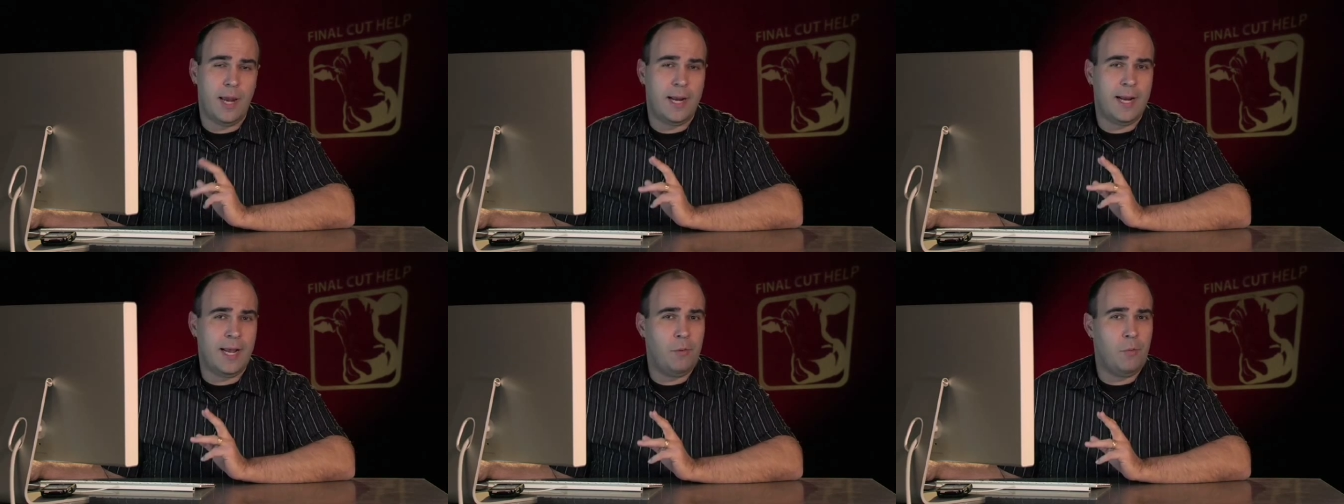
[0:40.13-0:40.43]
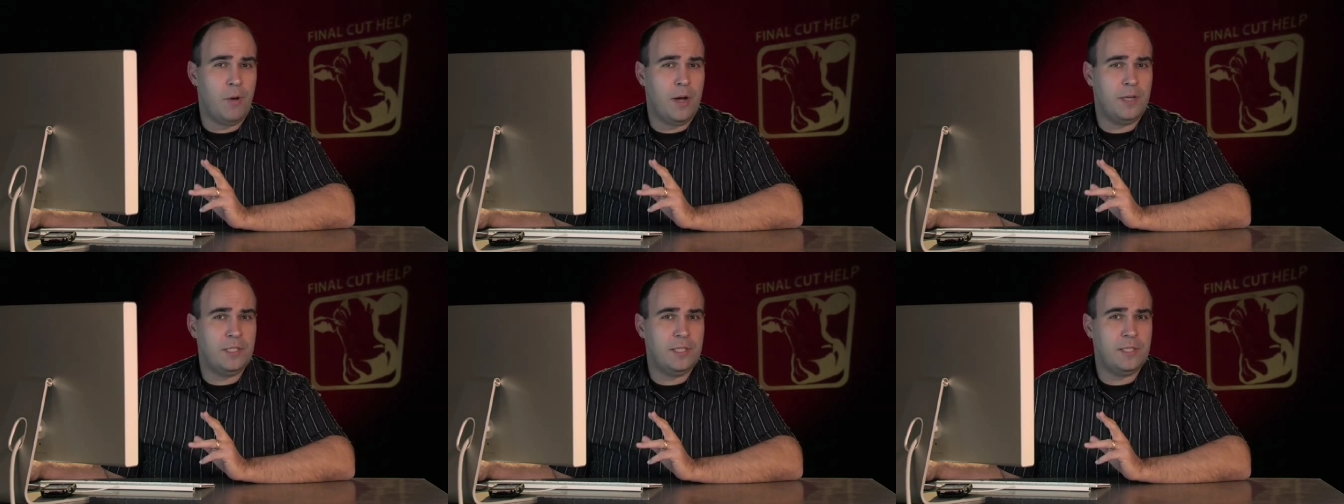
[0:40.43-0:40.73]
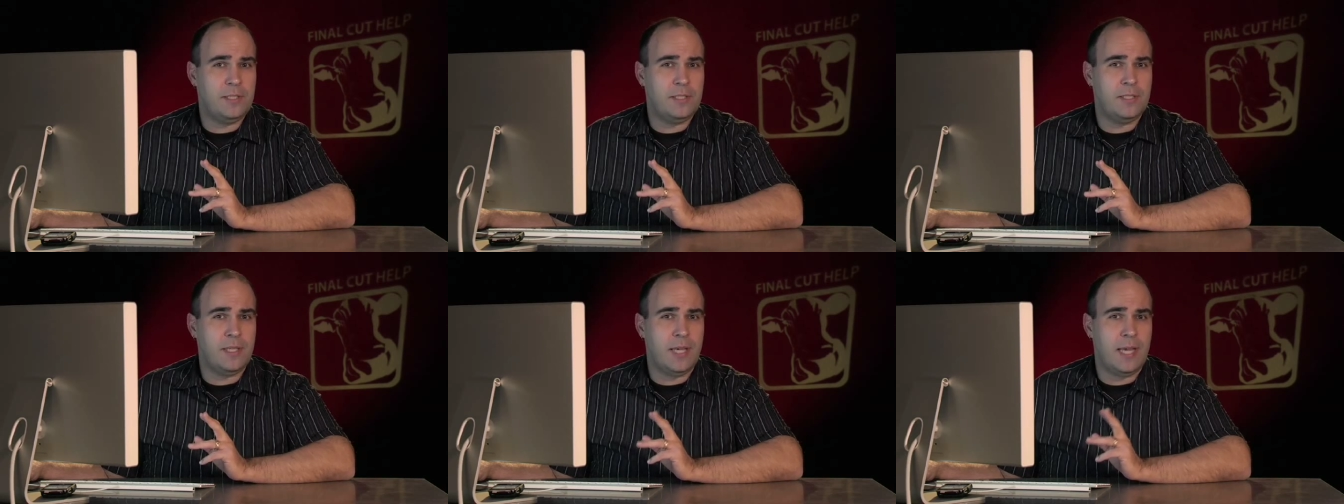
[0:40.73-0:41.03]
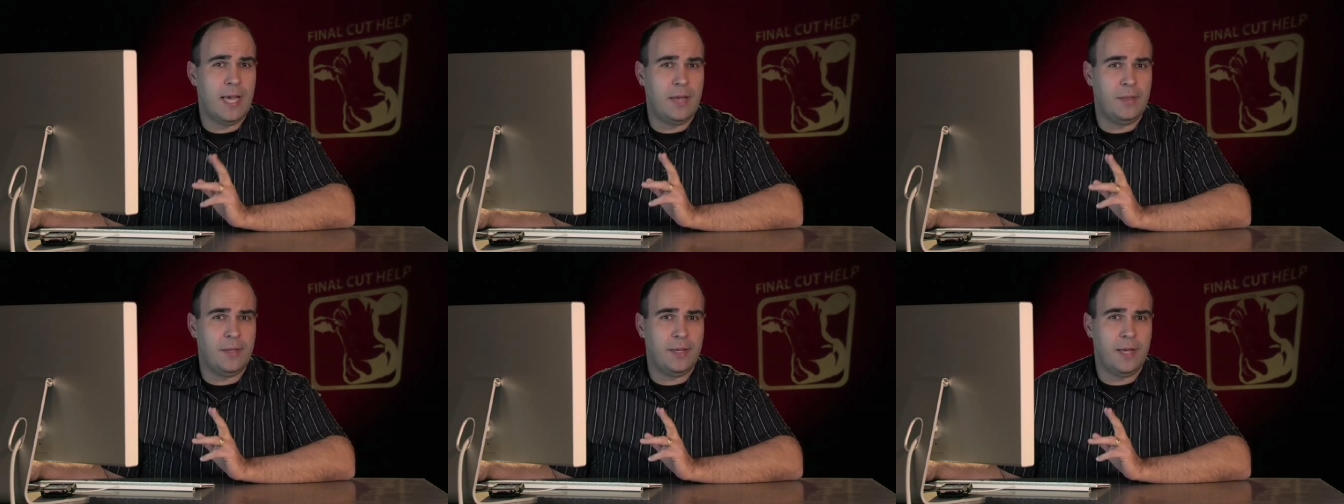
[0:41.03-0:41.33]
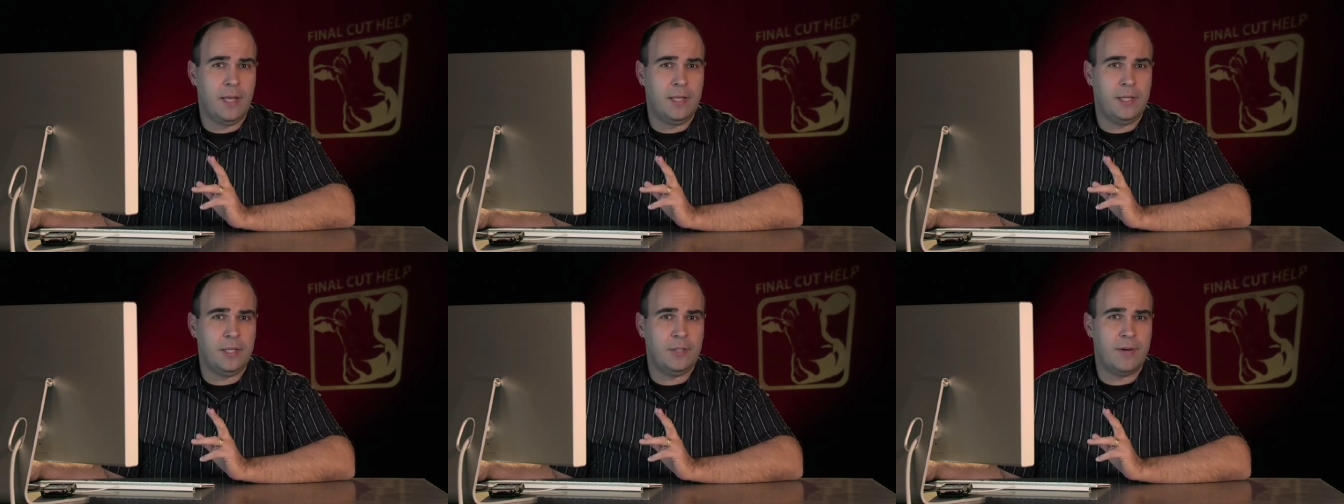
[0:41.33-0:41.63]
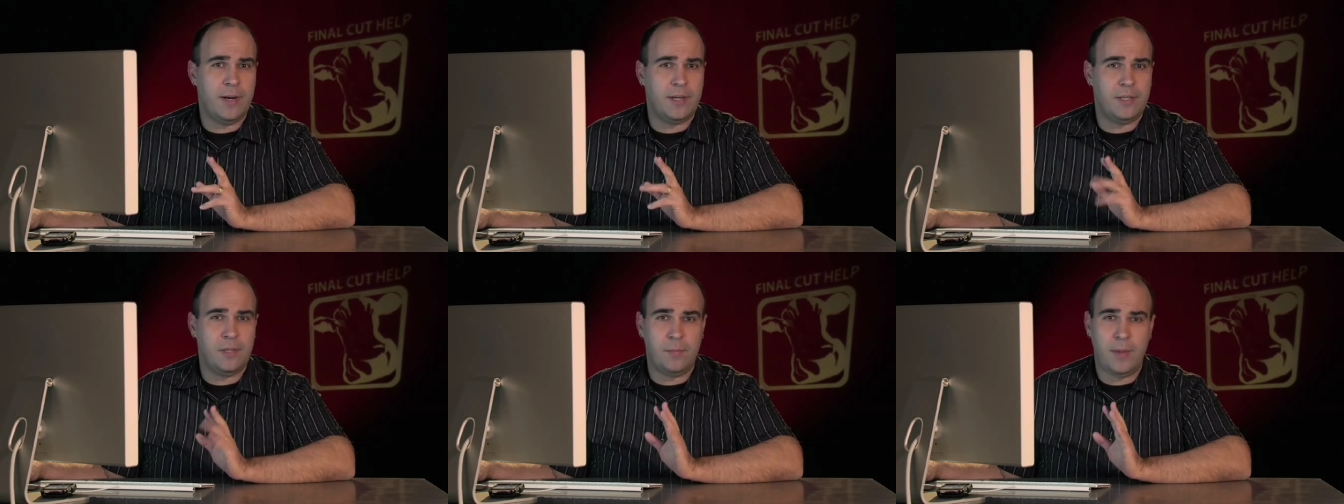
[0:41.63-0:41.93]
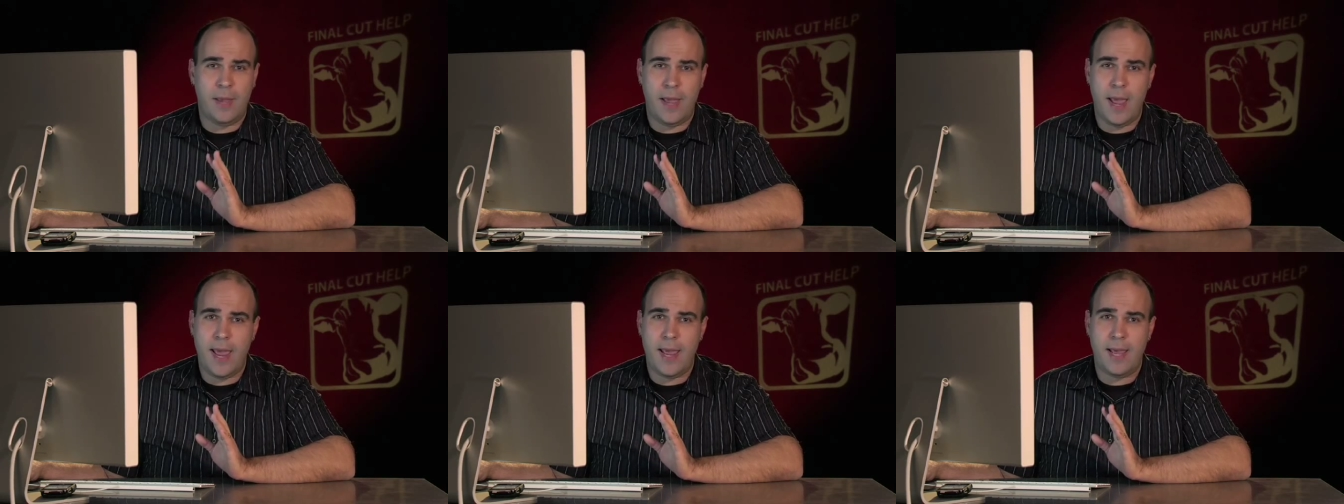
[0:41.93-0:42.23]
and I want you to see how the color corrector
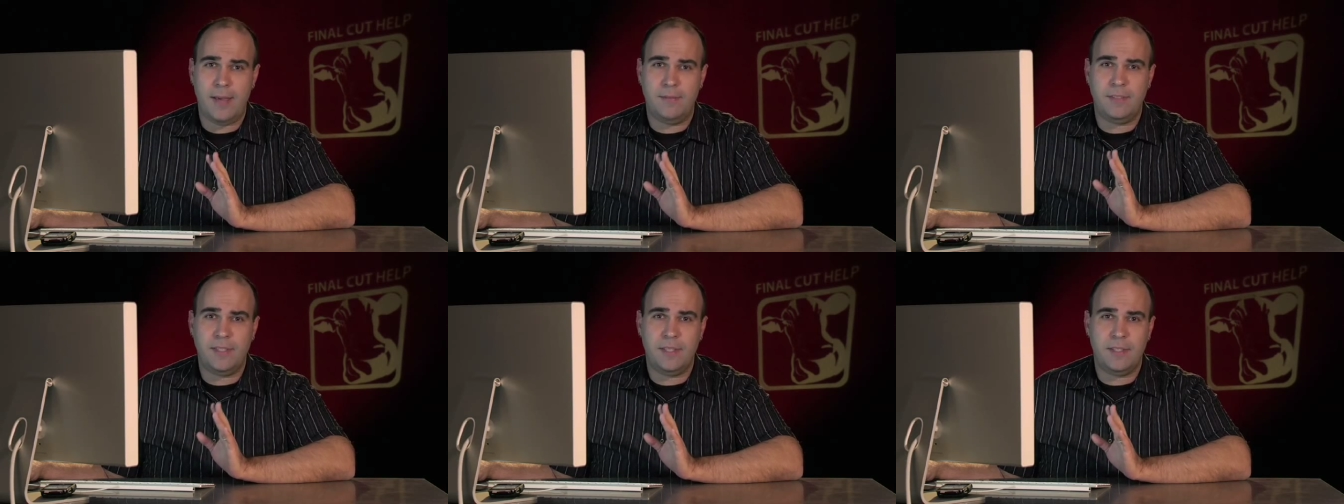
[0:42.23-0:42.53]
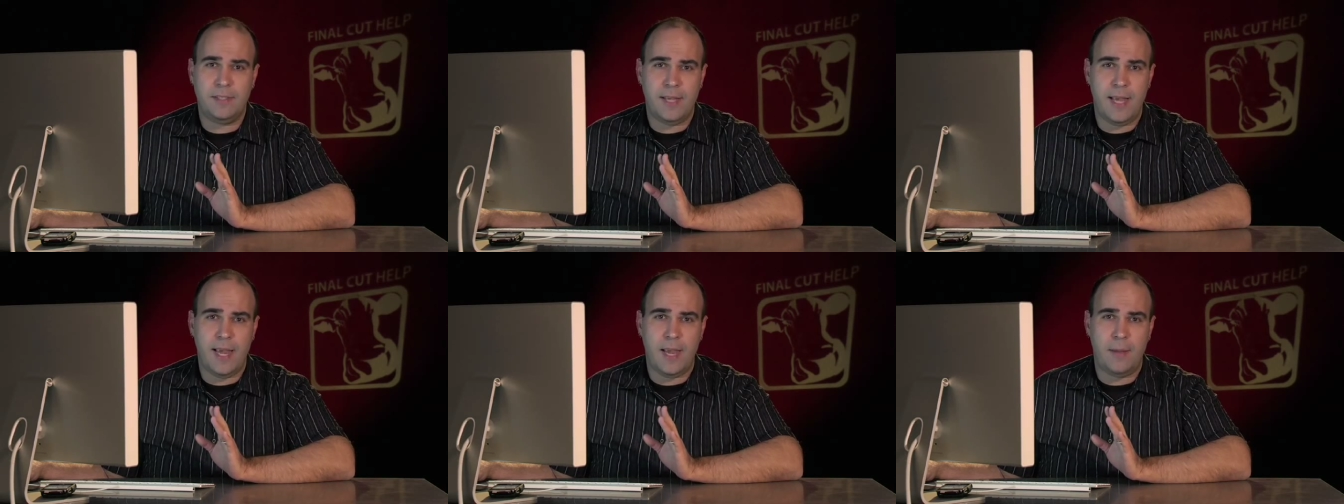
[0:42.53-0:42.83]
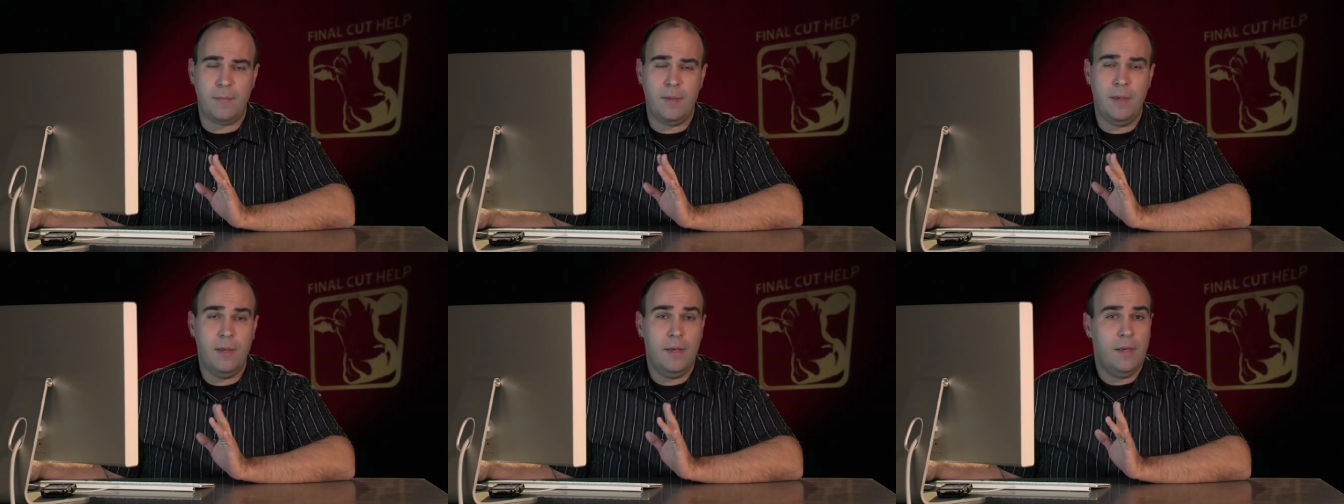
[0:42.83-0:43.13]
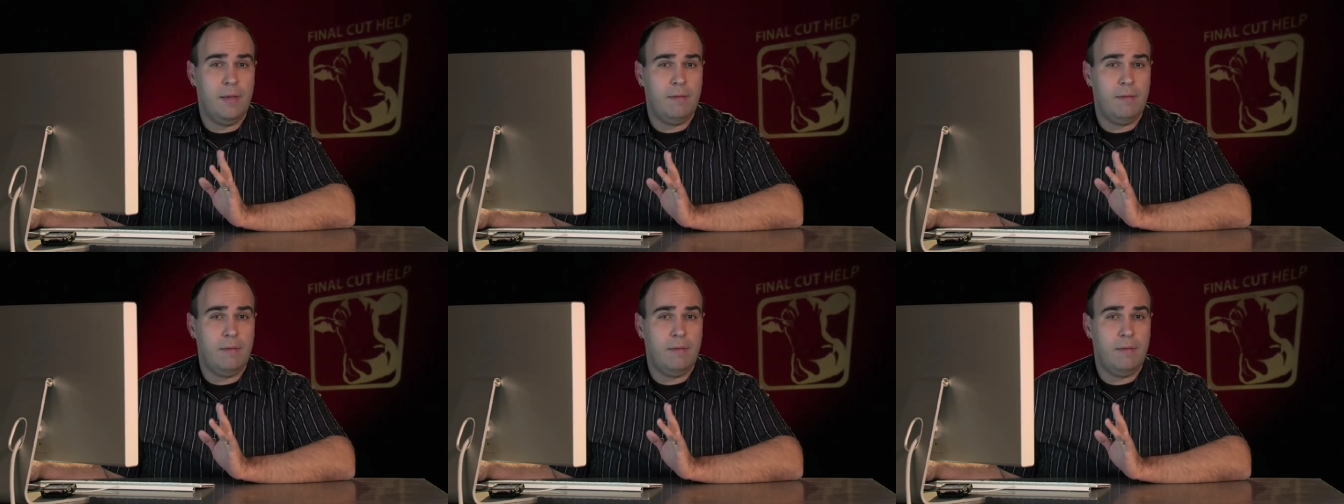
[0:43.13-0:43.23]
behaves the same,